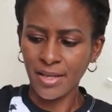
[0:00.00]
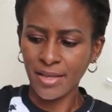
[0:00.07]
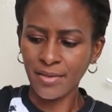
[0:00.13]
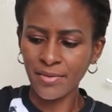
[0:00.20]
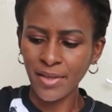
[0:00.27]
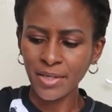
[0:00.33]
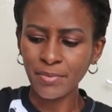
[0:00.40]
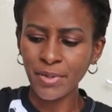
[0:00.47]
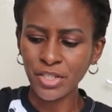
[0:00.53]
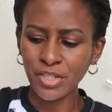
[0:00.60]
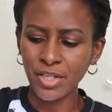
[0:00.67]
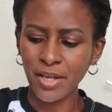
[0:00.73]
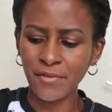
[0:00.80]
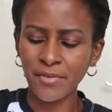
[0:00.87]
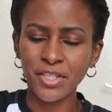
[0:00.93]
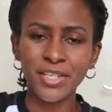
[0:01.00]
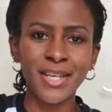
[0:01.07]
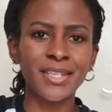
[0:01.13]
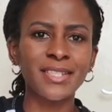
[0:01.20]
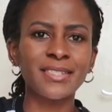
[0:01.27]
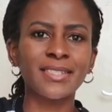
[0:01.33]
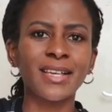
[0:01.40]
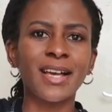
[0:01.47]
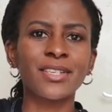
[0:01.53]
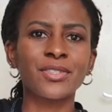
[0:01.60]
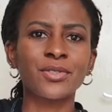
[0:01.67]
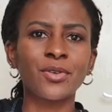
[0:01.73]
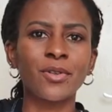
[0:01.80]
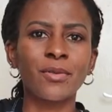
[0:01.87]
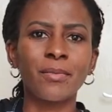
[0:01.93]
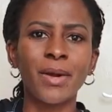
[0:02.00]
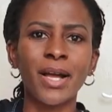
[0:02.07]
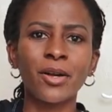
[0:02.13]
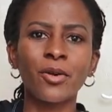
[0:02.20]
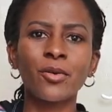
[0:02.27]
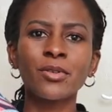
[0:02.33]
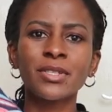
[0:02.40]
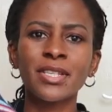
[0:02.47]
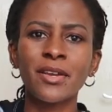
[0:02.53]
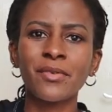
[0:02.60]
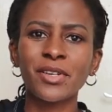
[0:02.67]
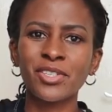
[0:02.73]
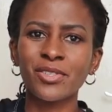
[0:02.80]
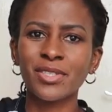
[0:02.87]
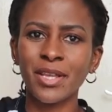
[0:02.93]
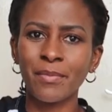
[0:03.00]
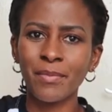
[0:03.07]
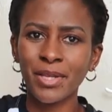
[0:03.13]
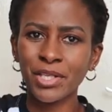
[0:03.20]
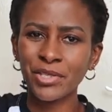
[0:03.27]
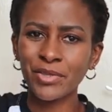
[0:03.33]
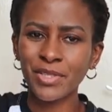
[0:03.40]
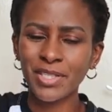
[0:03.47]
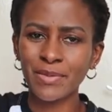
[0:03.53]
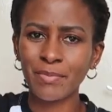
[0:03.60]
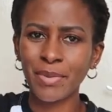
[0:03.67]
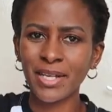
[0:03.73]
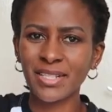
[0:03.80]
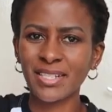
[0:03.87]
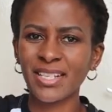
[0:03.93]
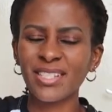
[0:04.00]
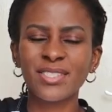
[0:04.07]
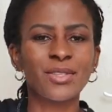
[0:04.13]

In that particular video, I discussed all my alterations I've made to this pattern,